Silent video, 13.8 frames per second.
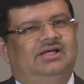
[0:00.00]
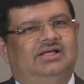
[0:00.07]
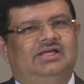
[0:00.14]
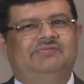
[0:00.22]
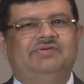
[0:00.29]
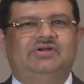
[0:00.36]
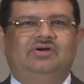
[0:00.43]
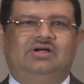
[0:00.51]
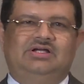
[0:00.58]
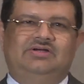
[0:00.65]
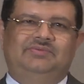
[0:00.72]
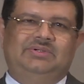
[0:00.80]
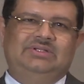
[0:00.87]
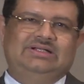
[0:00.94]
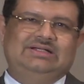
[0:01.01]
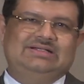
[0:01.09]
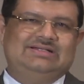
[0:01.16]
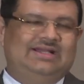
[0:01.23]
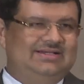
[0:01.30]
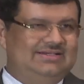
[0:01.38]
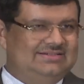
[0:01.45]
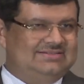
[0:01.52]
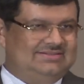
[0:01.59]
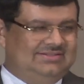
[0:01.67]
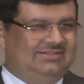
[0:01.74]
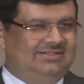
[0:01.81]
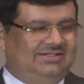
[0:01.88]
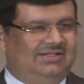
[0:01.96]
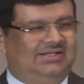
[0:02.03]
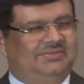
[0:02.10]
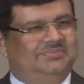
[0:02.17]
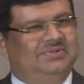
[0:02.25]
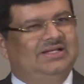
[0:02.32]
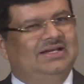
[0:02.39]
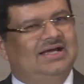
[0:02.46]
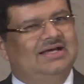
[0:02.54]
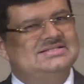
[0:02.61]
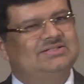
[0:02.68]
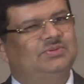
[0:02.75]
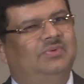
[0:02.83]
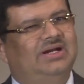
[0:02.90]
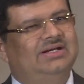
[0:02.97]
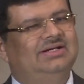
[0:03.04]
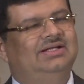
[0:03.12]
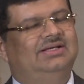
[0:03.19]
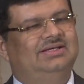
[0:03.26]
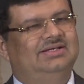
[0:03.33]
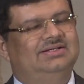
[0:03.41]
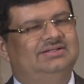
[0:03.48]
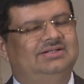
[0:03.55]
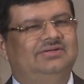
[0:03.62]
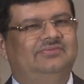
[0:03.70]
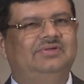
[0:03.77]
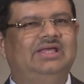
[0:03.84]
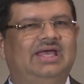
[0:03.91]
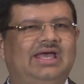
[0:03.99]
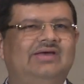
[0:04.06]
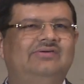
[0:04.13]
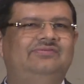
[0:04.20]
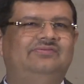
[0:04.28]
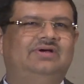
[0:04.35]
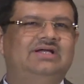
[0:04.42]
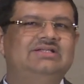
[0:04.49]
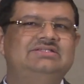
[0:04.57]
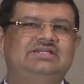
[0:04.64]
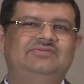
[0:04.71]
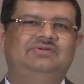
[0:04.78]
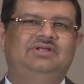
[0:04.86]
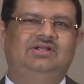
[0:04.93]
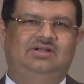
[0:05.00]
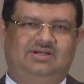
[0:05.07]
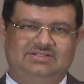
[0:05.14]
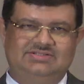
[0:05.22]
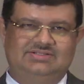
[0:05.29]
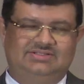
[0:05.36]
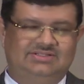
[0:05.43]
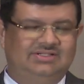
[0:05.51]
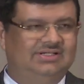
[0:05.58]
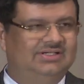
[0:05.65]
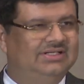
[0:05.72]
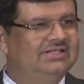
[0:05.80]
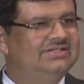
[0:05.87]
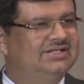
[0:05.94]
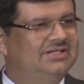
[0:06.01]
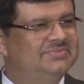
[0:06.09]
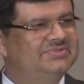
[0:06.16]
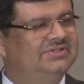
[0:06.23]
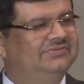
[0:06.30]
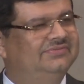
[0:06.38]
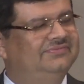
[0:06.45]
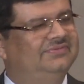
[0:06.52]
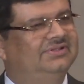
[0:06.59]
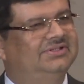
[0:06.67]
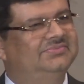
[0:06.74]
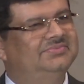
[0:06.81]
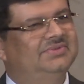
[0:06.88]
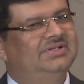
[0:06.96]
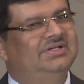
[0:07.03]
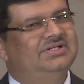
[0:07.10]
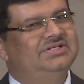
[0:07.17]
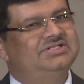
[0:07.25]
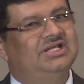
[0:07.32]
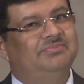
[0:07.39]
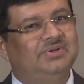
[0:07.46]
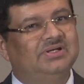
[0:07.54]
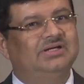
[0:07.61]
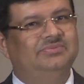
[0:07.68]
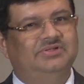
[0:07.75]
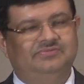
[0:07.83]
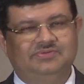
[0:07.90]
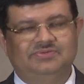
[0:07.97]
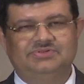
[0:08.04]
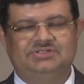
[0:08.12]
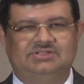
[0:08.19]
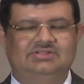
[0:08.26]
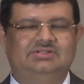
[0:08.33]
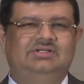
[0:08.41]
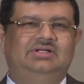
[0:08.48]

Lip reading: If you talk about the trends in last 1 decade, we have achieved a lot in terms of shaping up the future.